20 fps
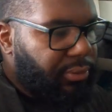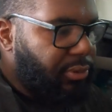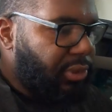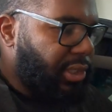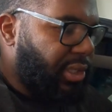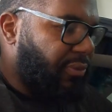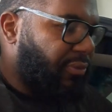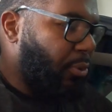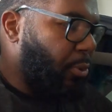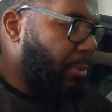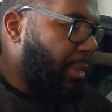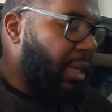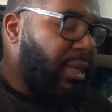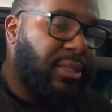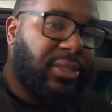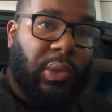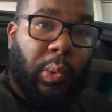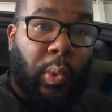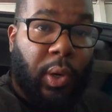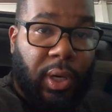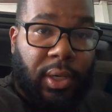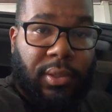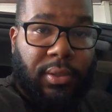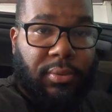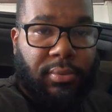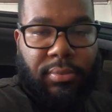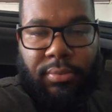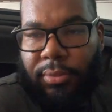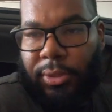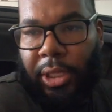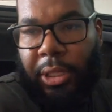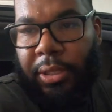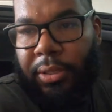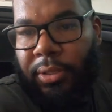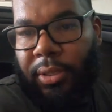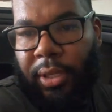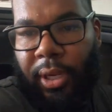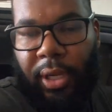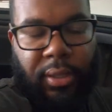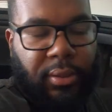just a few minutes of work,
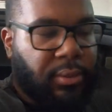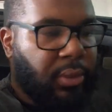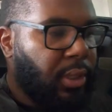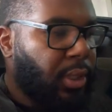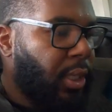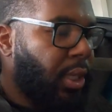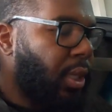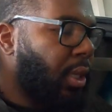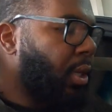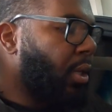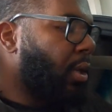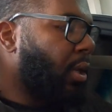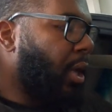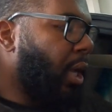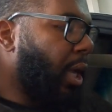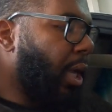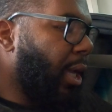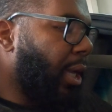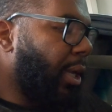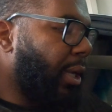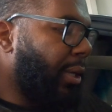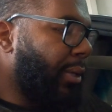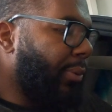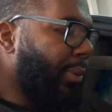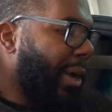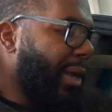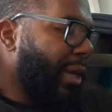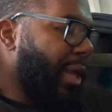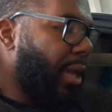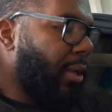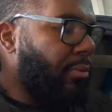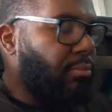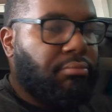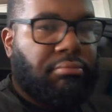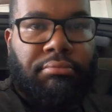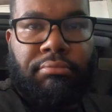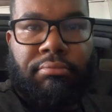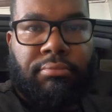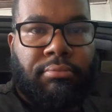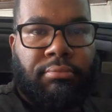and you know, why not,
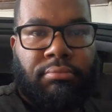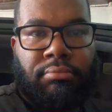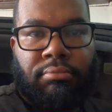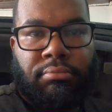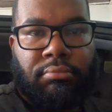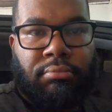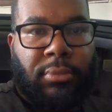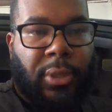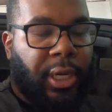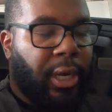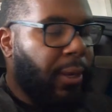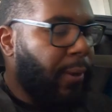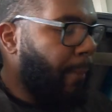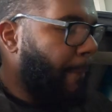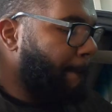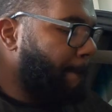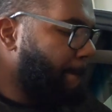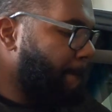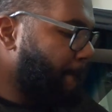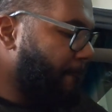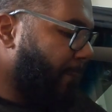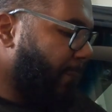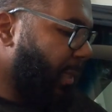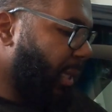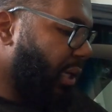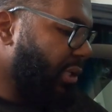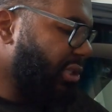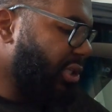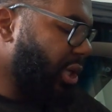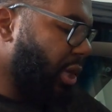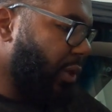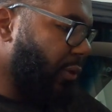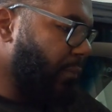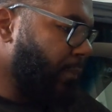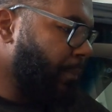you know? So